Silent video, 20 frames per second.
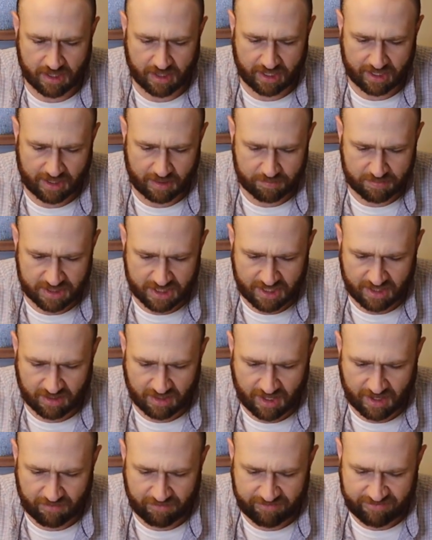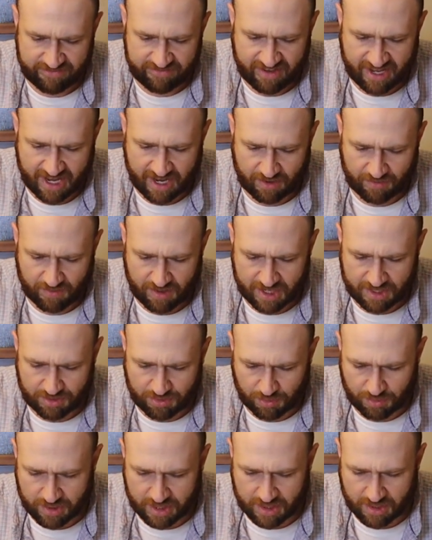Like, I'm seeing a lot of fat right
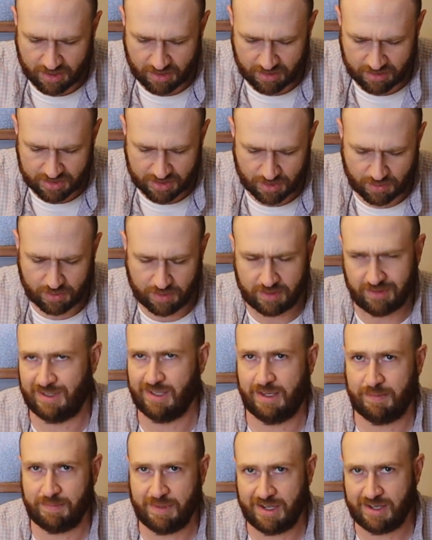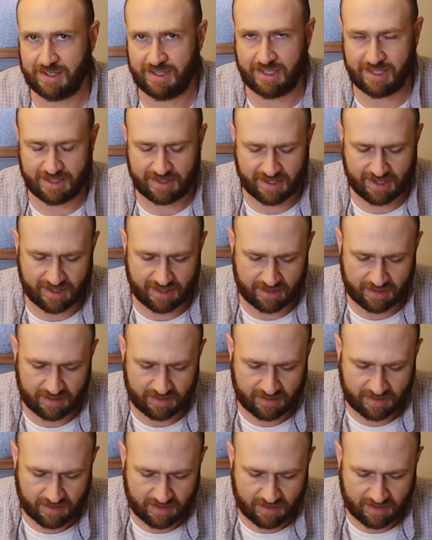through here, so I'm not going to eat that.